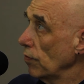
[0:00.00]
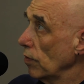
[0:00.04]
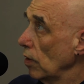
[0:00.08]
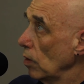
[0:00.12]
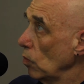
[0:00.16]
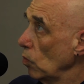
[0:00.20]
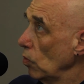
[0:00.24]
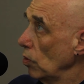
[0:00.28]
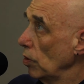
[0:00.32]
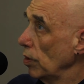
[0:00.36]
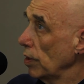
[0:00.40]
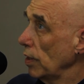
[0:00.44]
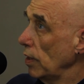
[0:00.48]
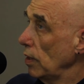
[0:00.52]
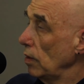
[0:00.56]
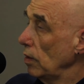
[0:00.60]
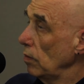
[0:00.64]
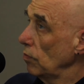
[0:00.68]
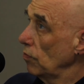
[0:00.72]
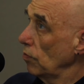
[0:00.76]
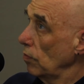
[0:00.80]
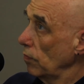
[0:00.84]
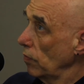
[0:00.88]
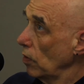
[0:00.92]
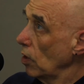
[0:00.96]
I work in,
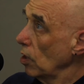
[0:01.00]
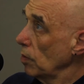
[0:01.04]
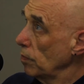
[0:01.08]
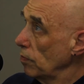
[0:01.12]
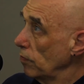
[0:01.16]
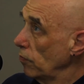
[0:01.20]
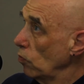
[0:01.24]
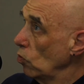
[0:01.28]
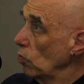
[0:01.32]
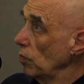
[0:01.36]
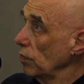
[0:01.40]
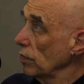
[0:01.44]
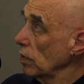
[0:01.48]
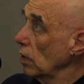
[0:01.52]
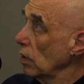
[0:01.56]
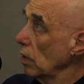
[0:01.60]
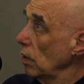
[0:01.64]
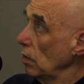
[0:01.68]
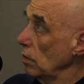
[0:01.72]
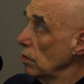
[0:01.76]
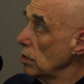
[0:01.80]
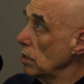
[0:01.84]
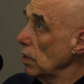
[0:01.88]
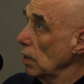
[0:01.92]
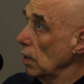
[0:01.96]
sort of high performance
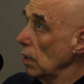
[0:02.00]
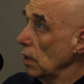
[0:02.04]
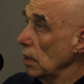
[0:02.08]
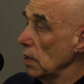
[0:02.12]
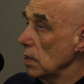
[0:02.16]
coaching.